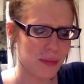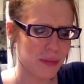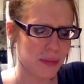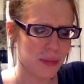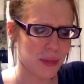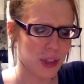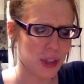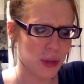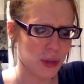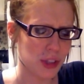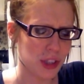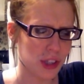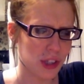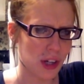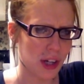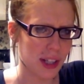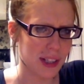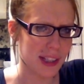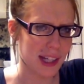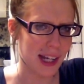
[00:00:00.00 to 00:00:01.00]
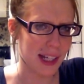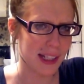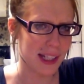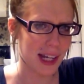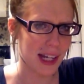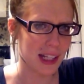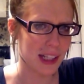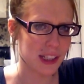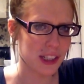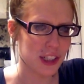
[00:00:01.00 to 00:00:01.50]
George contact
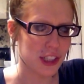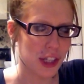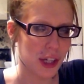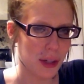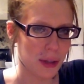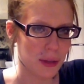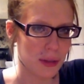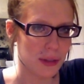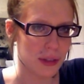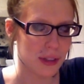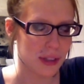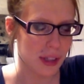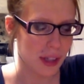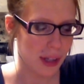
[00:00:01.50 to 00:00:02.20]
Alex Jones?